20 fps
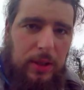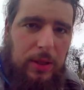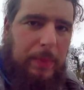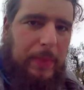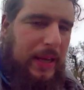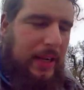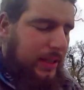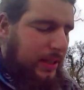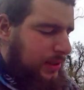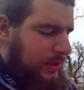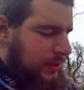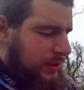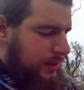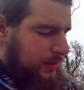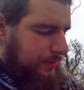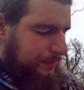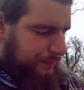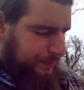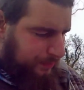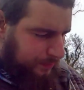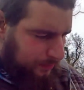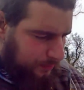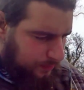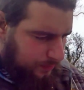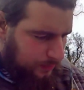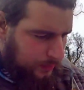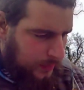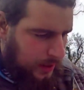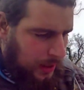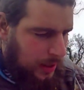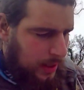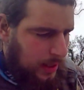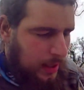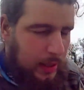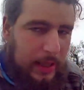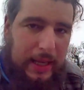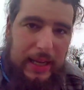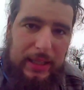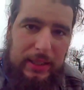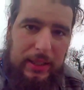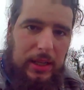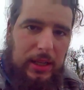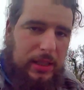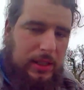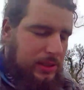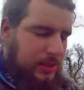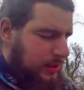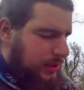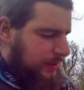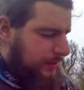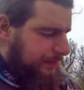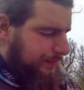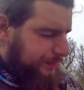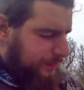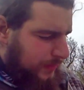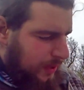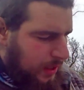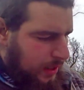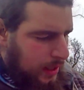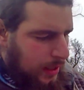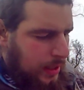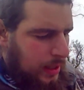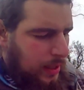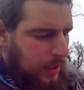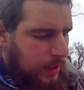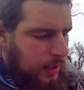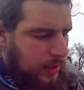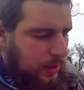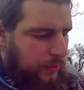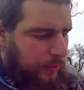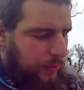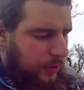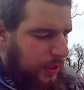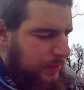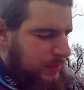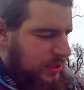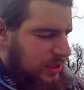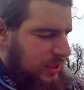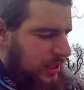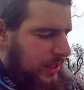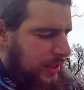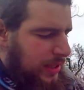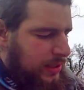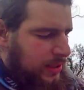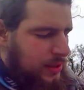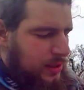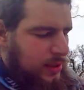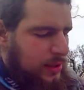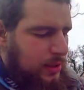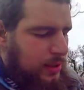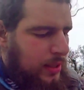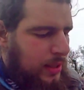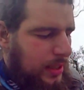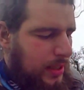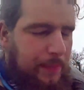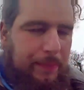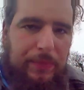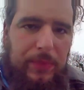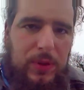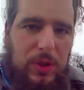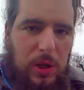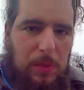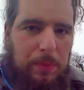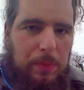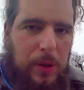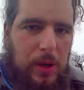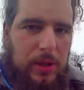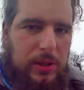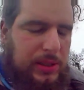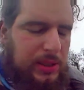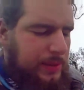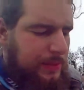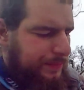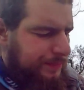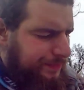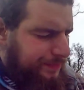the panniers, the handguards, the frame sliders, top box.